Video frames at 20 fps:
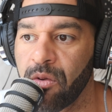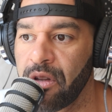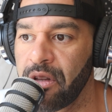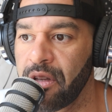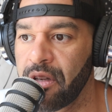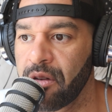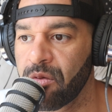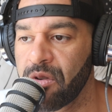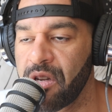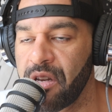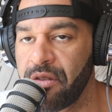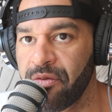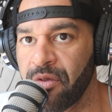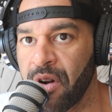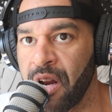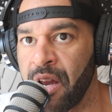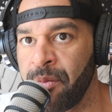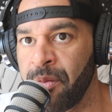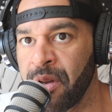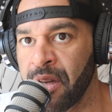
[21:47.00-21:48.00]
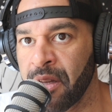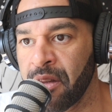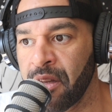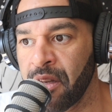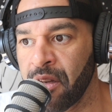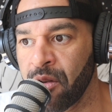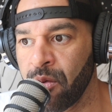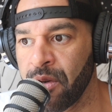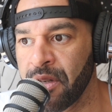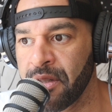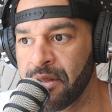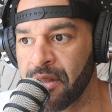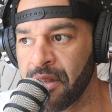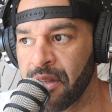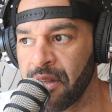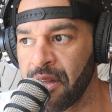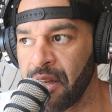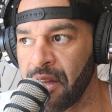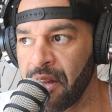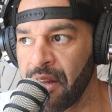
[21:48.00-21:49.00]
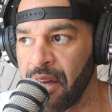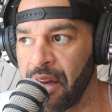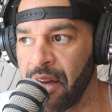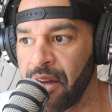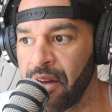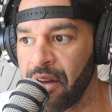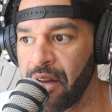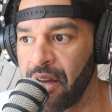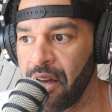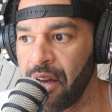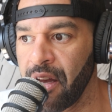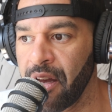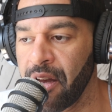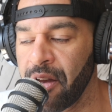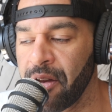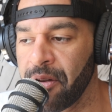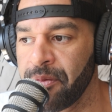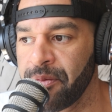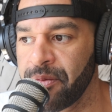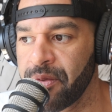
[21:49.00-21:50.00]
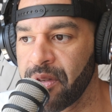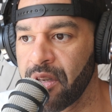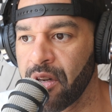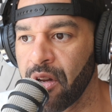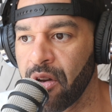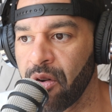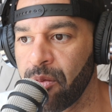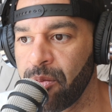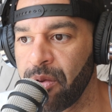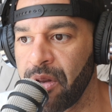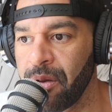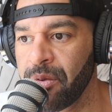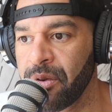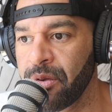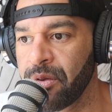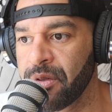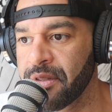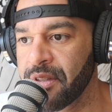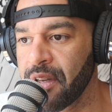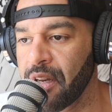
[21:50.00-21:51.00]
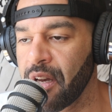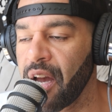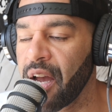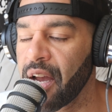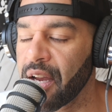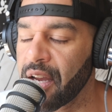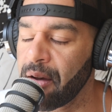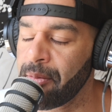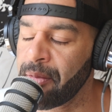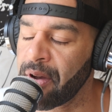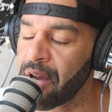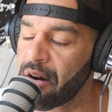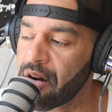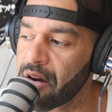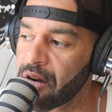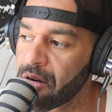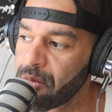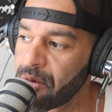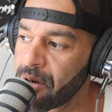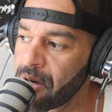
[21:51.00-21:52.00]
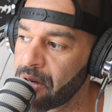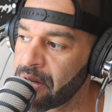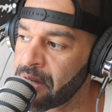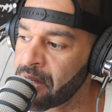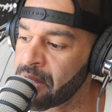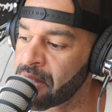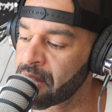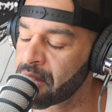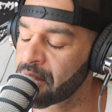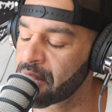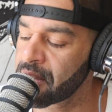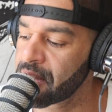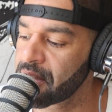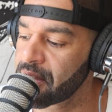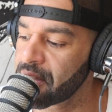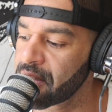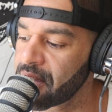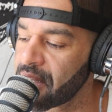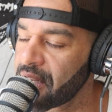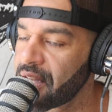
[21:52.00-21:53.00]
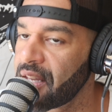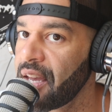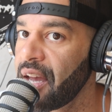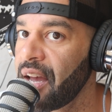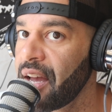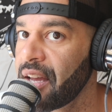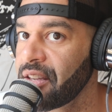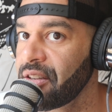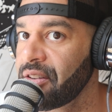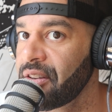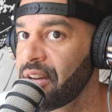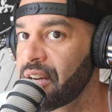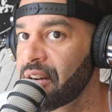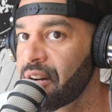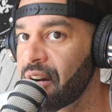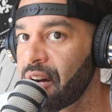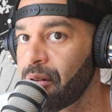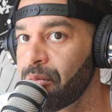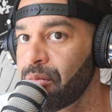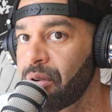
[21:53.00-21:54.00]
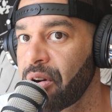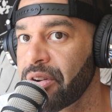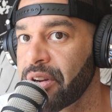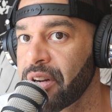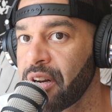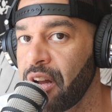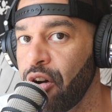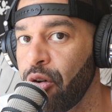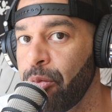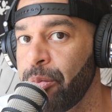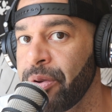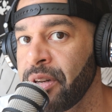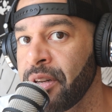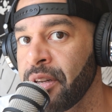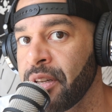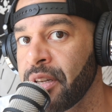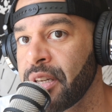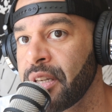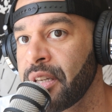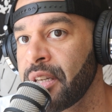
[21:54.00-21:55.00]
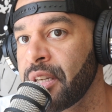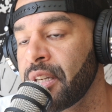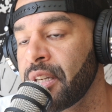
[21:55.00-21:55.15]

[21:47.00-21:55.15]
Really reframing linguistically that, people will say, I got my heart broken. Like, yeah, you got your heart broken open.